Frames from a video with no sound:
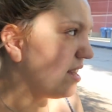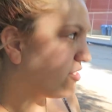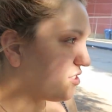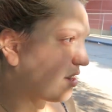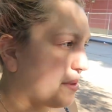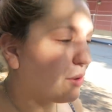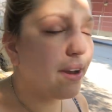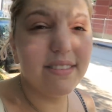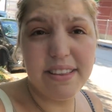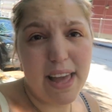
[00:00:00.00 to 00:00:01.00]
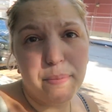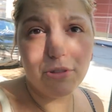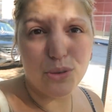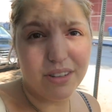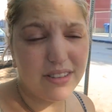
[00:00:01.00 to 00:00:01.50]
It's just gonna be crazy at the App
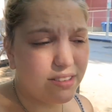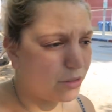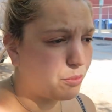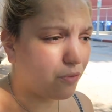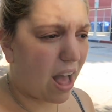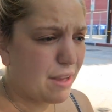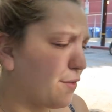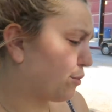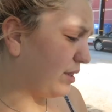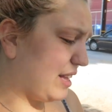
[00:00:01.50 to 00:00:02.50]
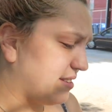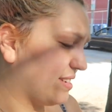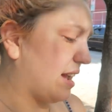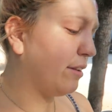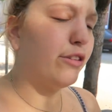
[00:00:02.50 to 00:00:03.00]
Store because it's the iPhone
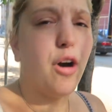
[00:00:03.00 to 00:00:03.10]
release day.